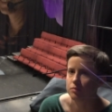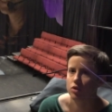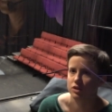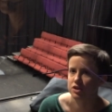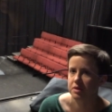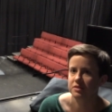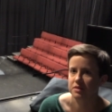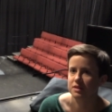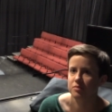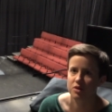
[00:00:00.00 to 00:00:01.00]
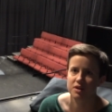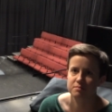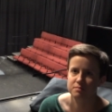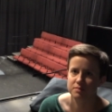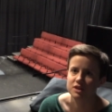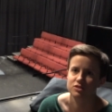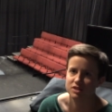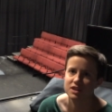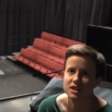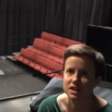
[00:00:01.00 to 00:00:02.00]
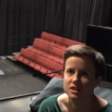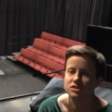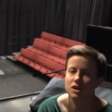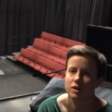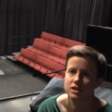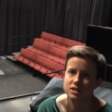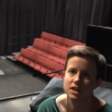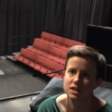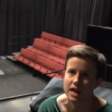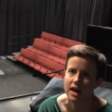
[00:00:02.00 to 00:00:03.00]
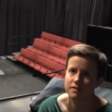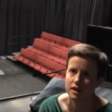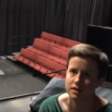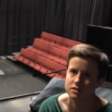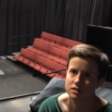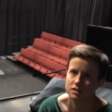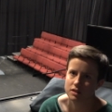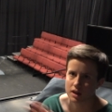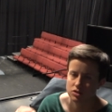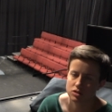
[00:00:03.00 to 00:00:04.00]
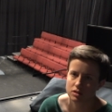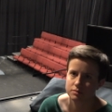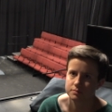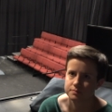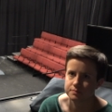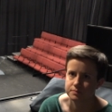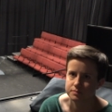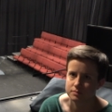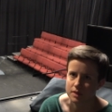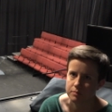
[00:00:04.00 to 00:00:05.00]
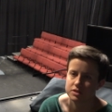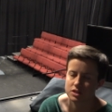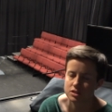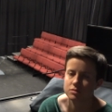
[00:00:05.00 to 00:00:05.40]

more I learn about something, the more I'm interested in it, and so I decided to add that as an extra emphasis.